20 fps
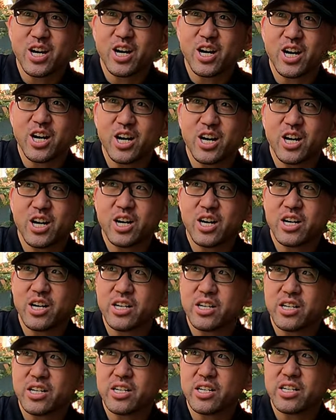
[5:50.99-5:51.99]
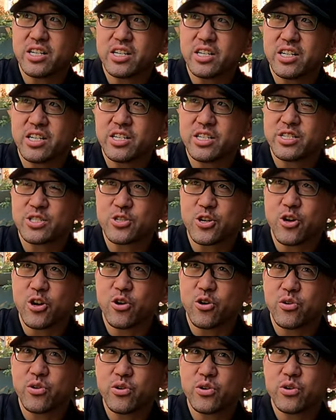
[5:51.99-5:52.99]
Uh,
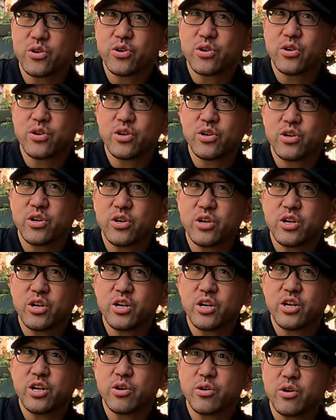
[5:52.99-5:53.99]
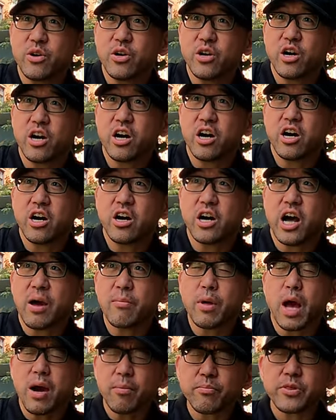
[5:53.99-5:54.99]
so, wheel, for uh,
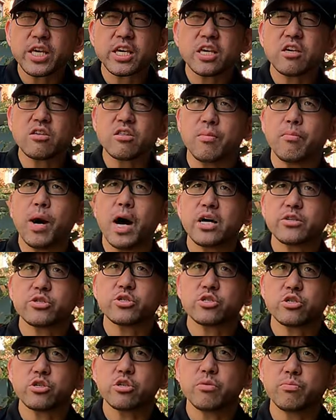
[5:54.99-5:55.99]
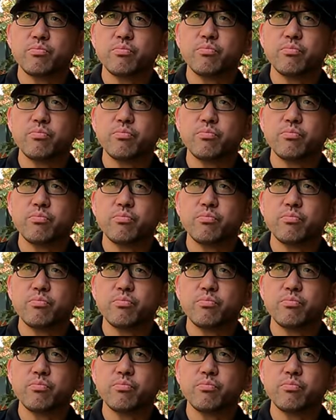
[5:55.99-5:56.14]
I'm, I'm, thinking of the monster.